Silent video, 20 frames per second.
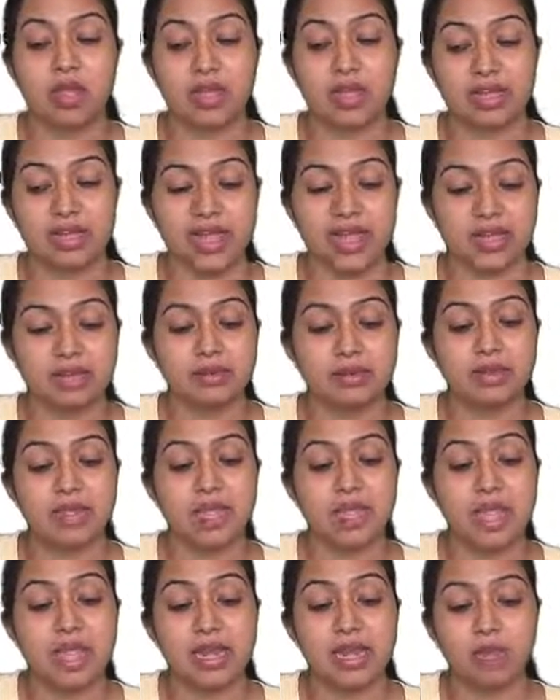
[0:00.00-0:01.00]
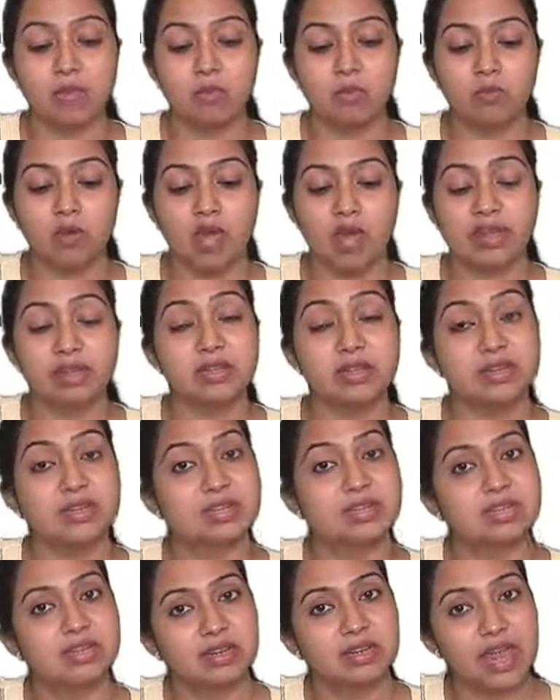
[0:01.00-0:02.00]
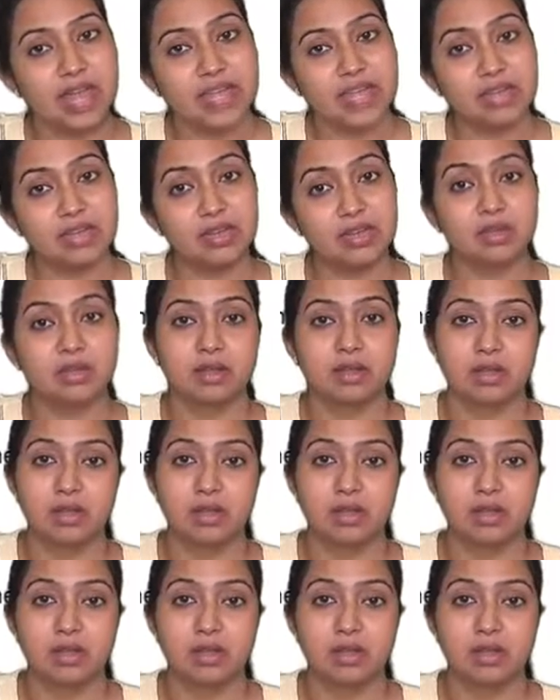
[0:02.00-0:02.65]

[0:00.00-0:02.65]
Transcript: Again, NM1 like